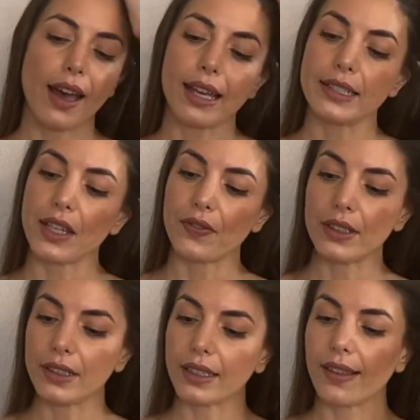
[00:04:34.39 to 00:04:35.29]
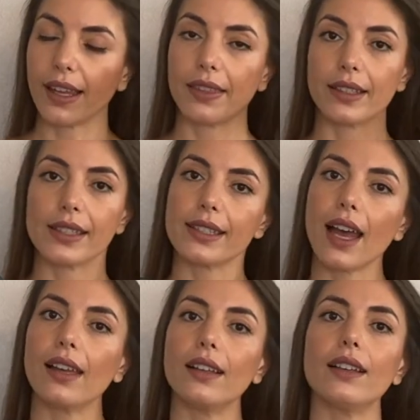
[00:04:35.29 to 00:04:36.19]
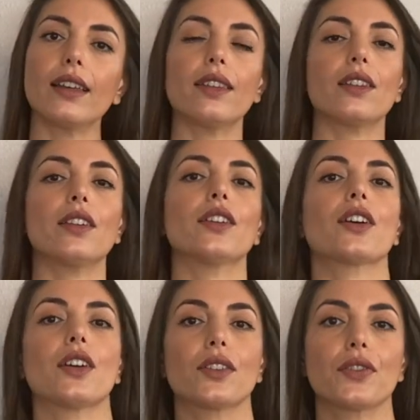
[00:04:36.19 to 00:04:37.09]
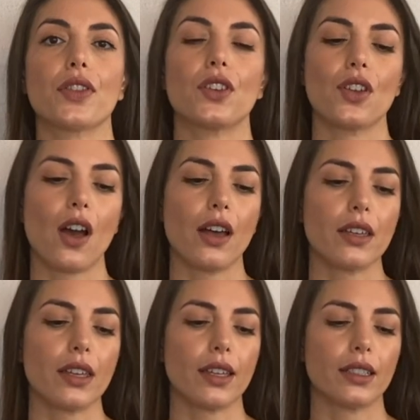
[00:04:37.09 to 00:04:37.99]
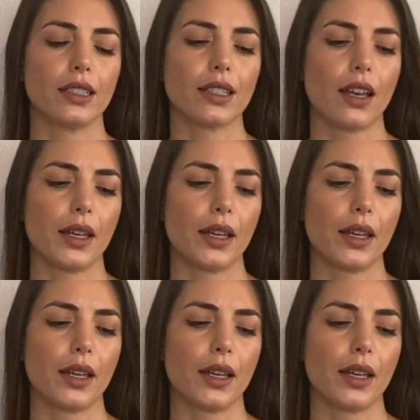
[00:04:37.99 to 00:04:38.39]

I definitely like the style and the look of the knot, and